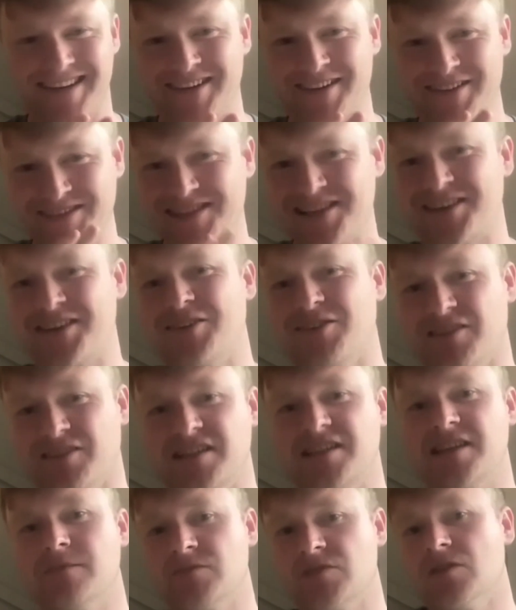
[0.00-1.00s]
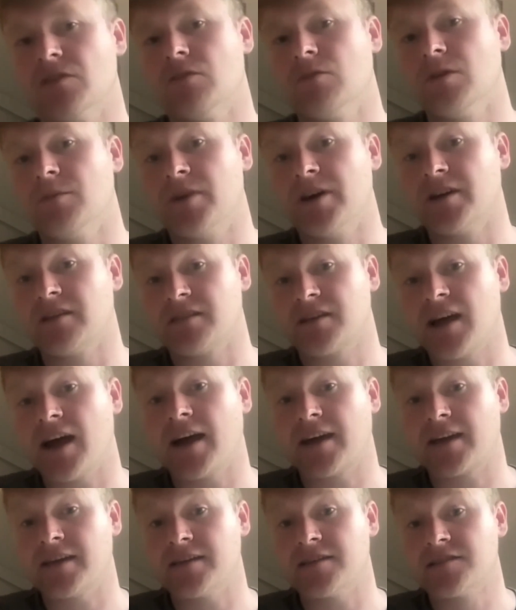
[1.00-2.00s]
security teams know what MITRE
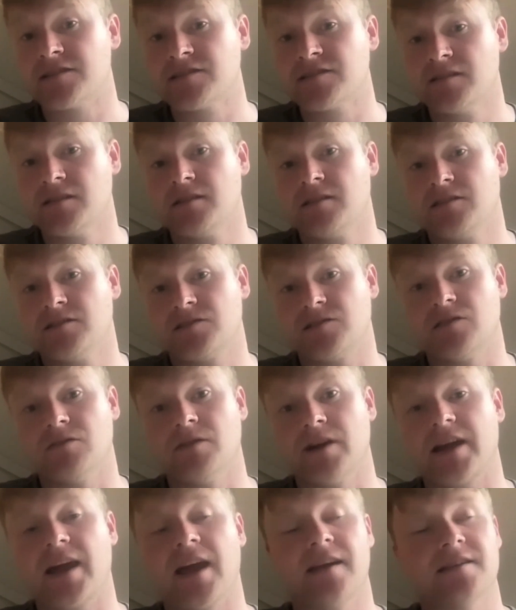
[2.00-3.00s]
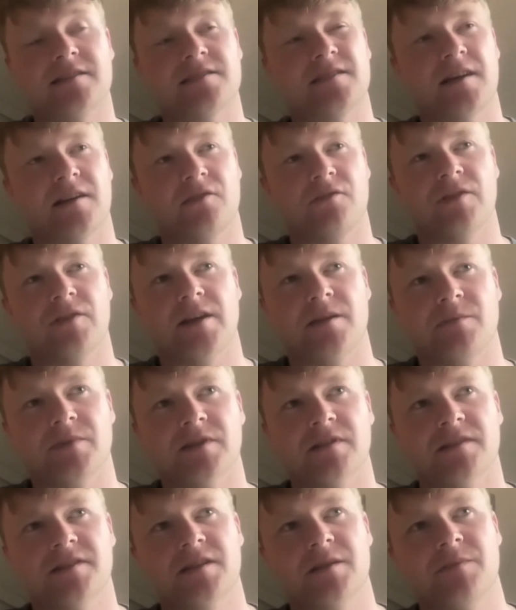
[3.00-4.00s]
ATT&CK is. So again, it's that
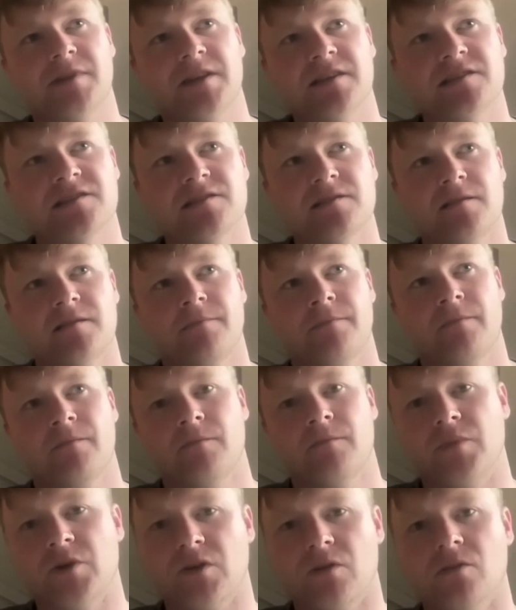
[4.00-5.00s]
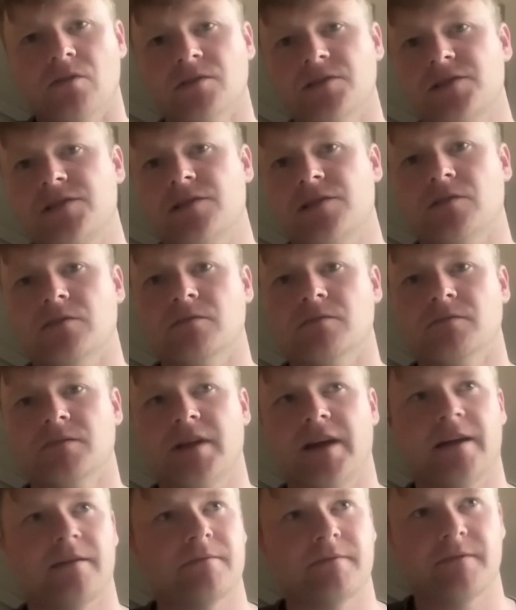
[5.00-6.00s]
credibility piece, but also
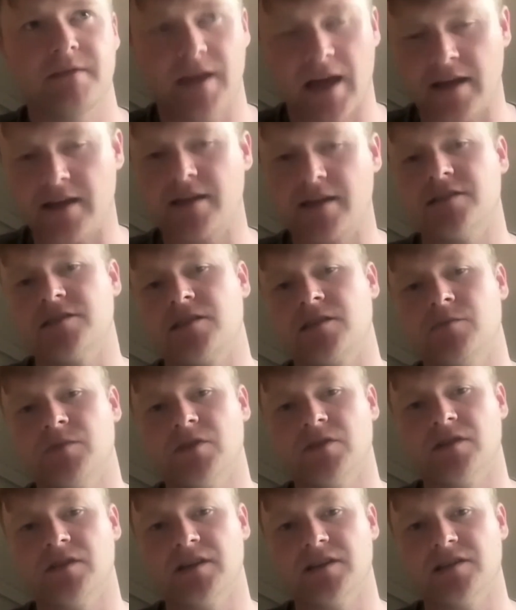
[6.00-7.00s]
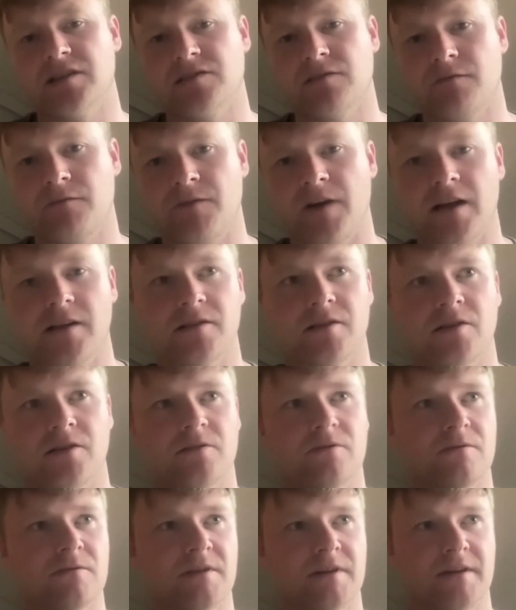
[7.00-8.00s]
like getting into communities.
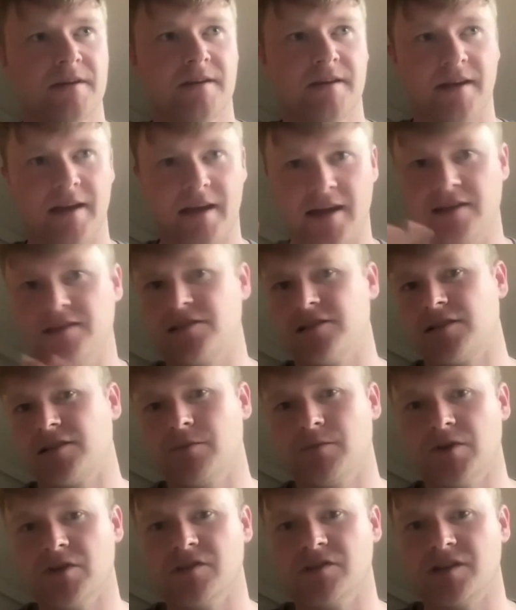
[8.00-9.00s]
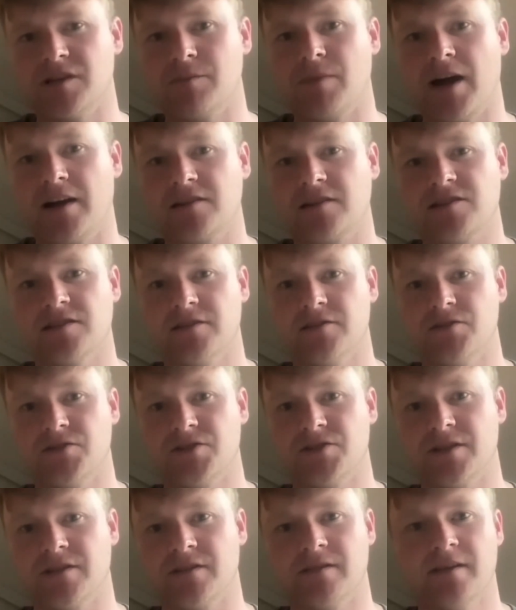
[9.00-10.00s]
Falco is a community-backed
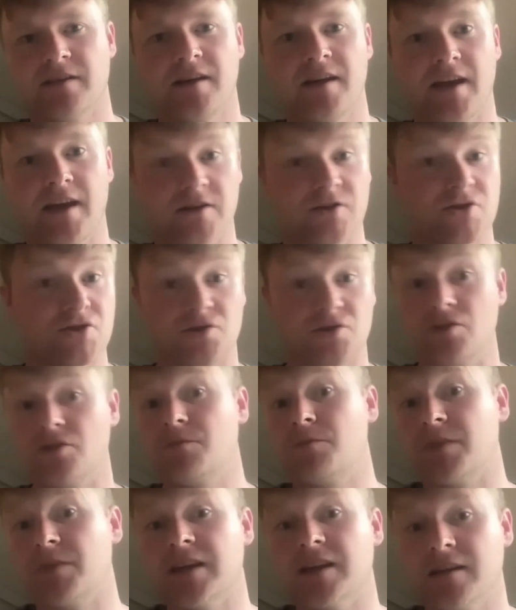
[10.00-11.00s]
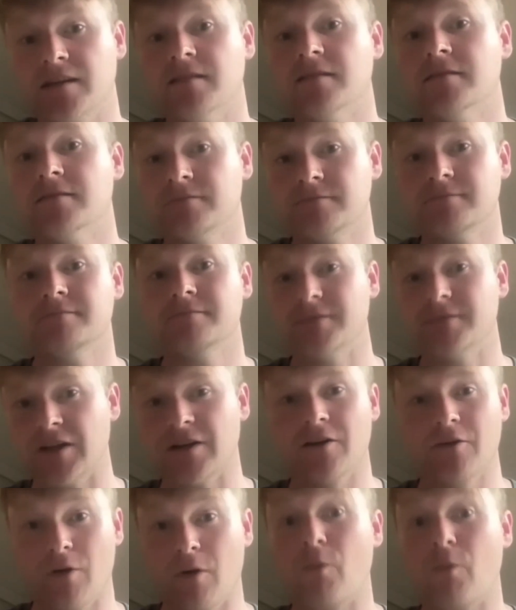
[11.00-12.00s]
solution. It should be,
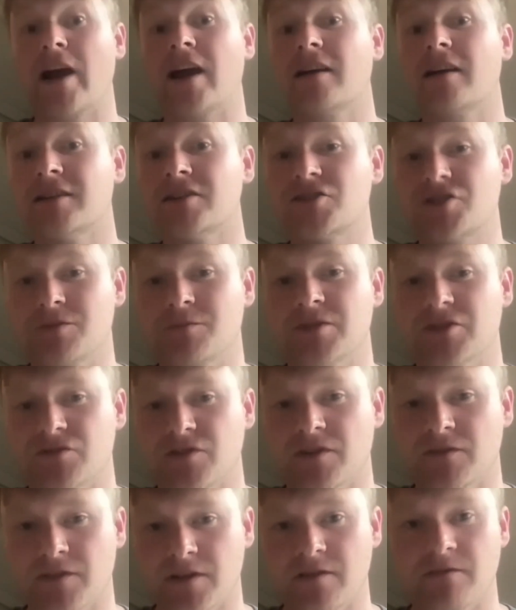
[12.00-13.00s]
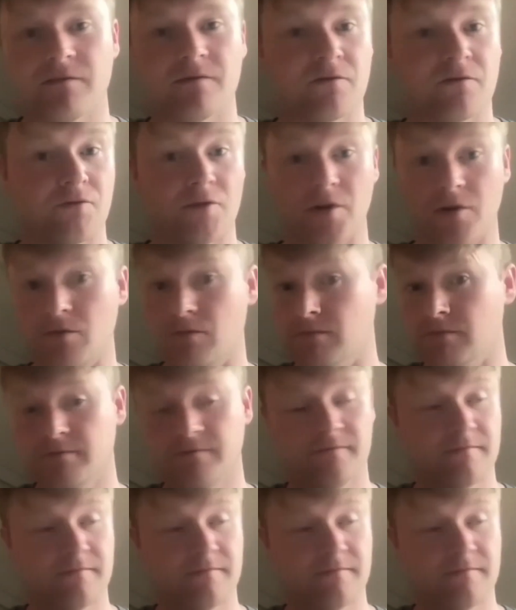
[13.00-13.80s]
awareness should be driven through